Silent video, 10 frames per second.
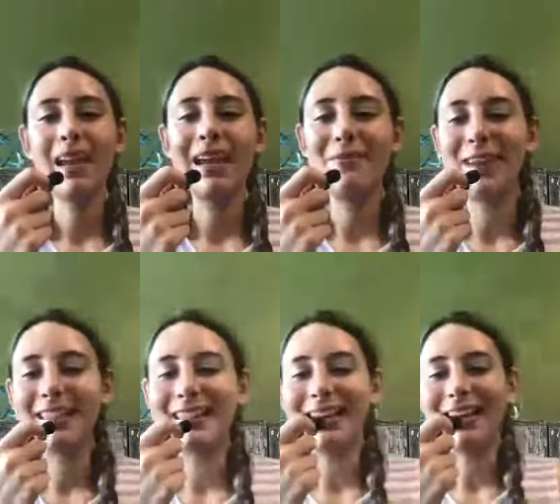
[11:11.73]
an
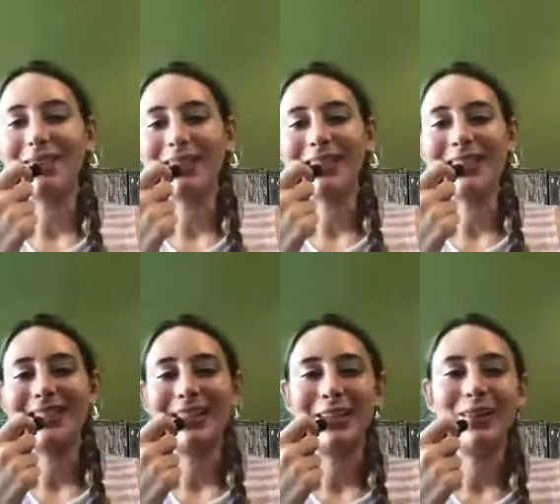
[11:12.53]
event that obviously
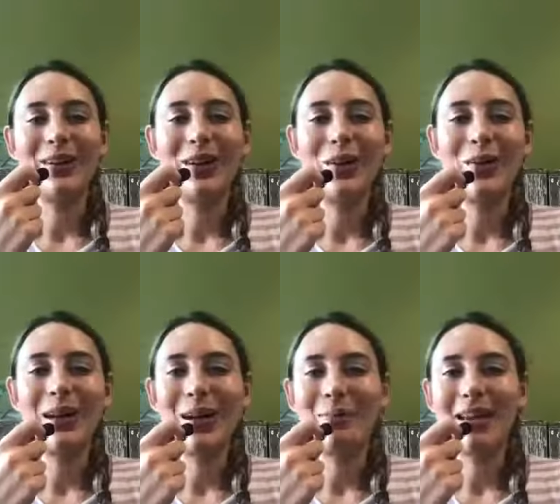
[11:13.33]
didn't go
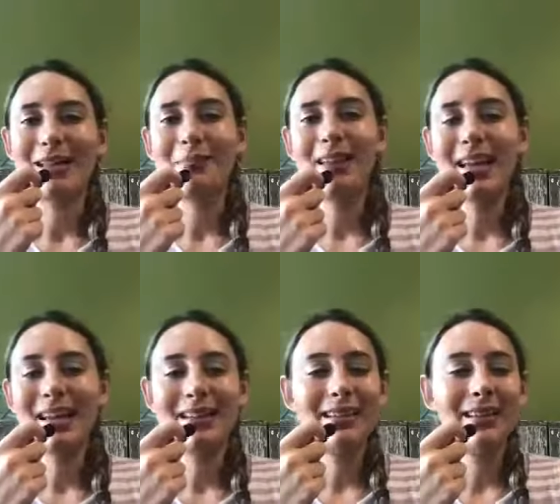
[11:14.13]
um, as
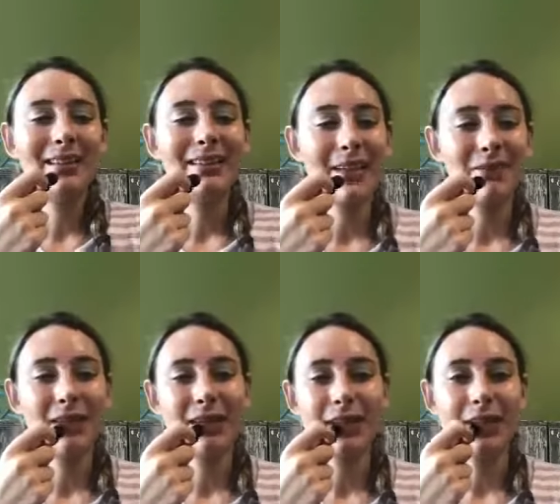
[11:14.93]
planned
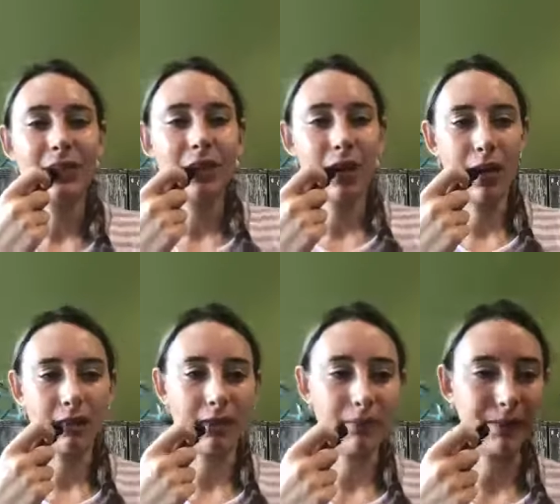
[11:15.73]
definitely taught
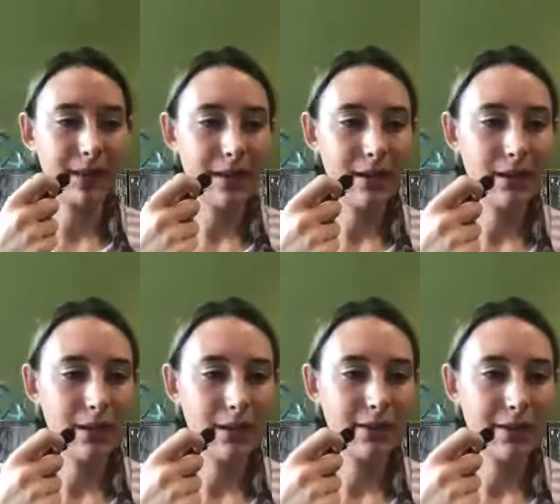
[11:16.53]
you something
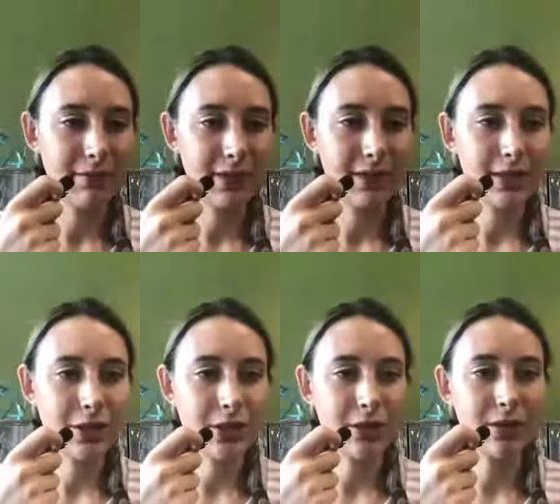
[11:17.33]
or could definitely
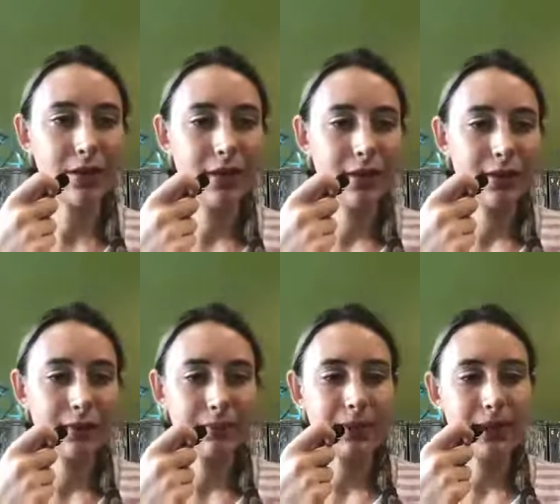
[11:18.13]
teach you
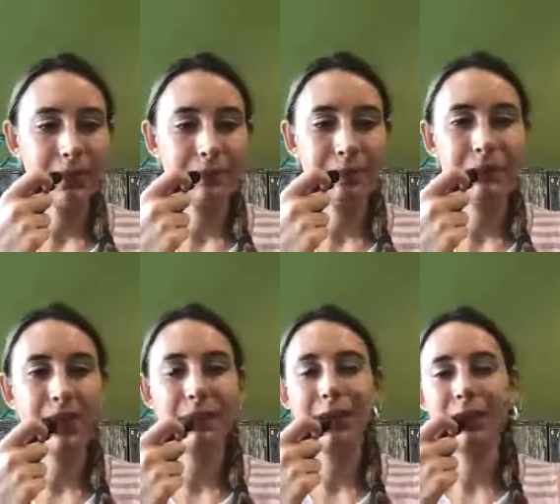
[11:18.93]
something
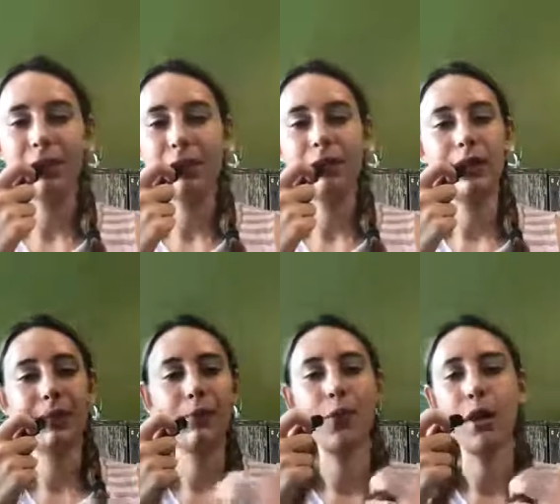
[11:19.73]
and make you like
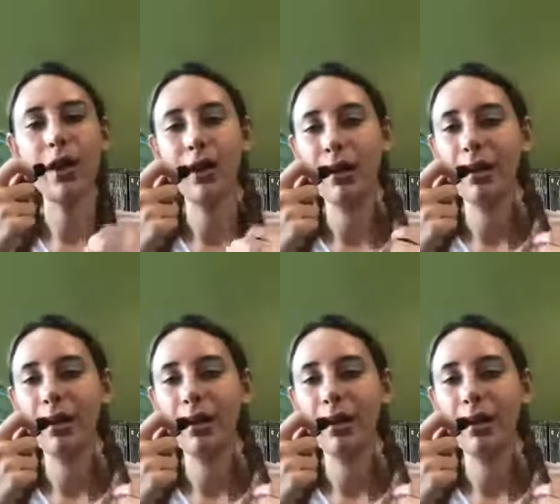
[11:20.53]
a more